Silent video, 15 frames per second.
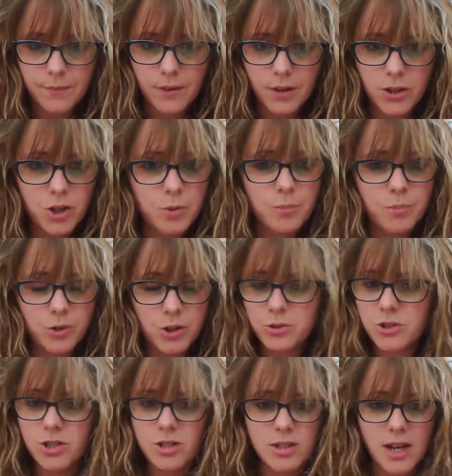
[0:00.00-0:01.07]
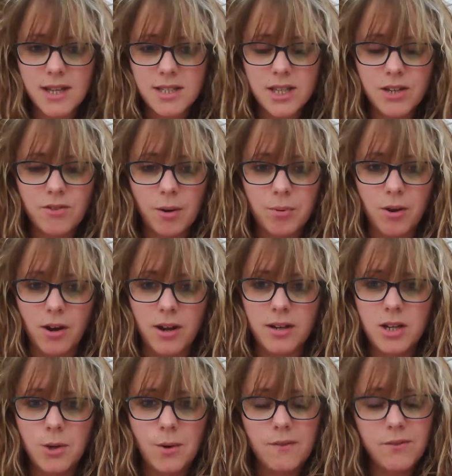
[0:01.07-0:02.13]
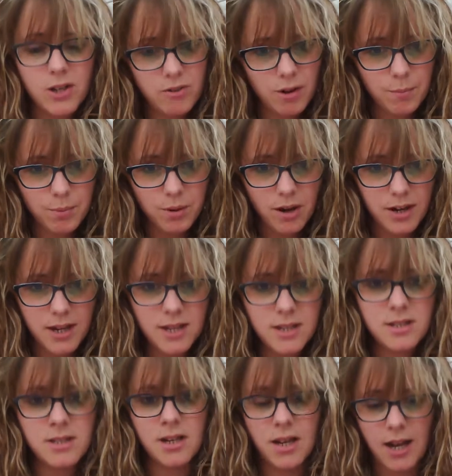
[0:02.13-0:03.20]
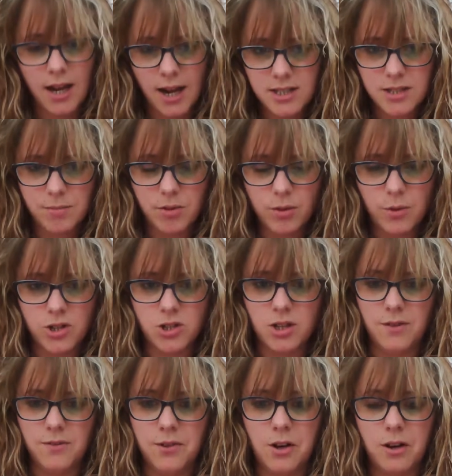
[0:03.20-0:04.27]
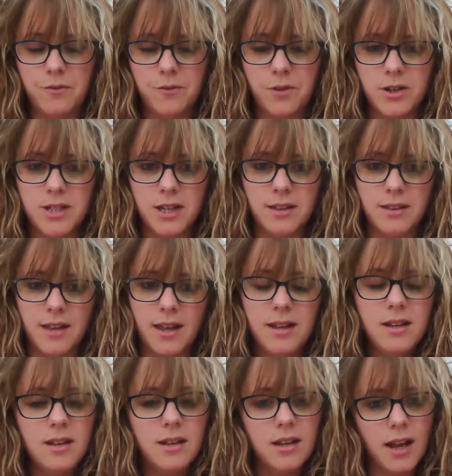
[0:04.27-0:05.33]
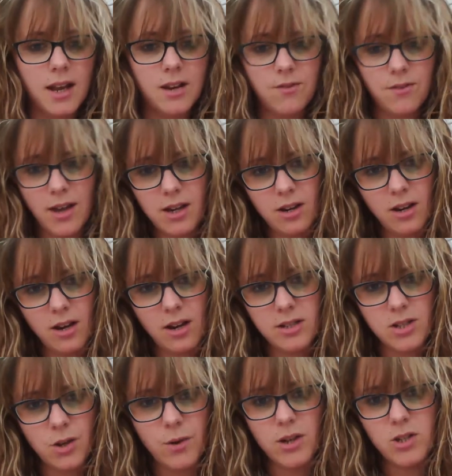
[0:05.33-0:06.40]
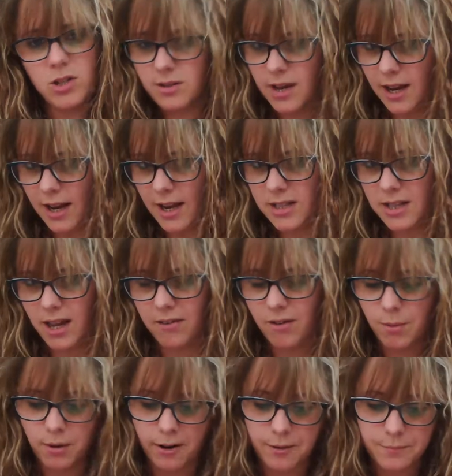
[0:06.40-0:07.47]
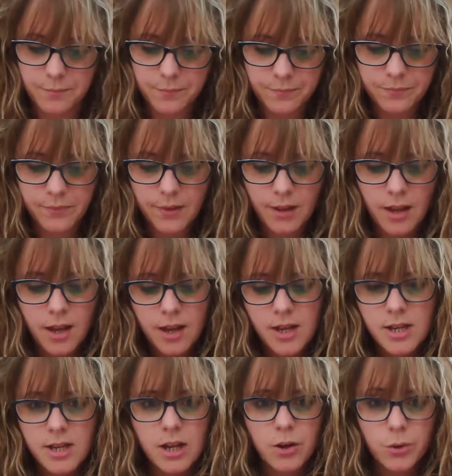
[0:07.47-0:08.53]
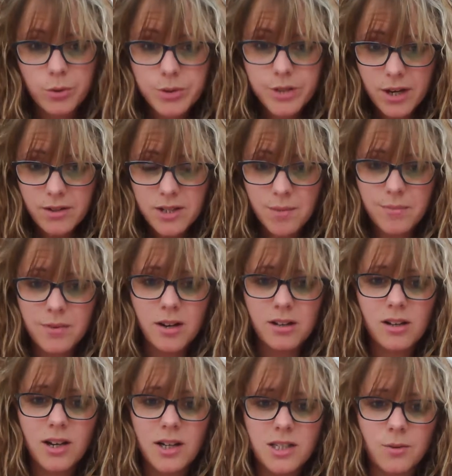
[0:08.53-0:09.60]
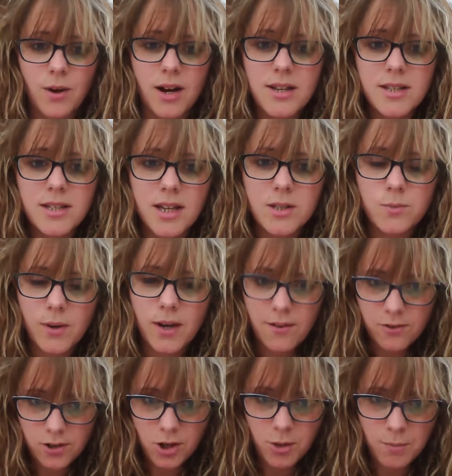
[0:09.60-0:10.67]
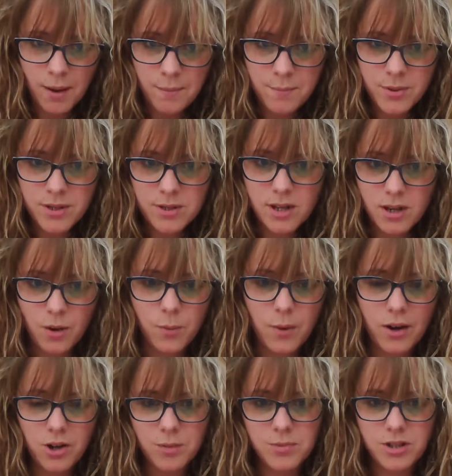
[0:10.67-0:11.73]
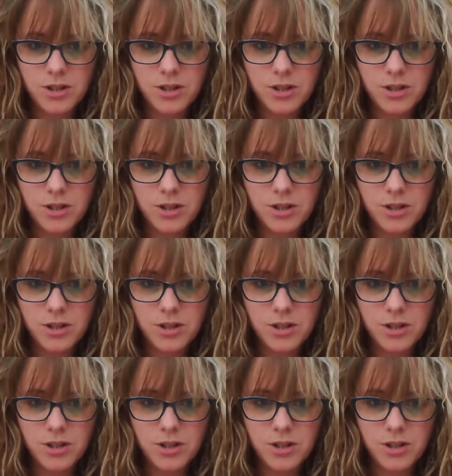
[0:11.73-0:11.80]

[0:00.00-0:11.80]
You'll just ask your upline. Whoever your upline is, ask them the question if you can't find it in there, and if they can't answer the question, they'll ask their upline. Also, something I'd like to ask is whenever new members are welcome to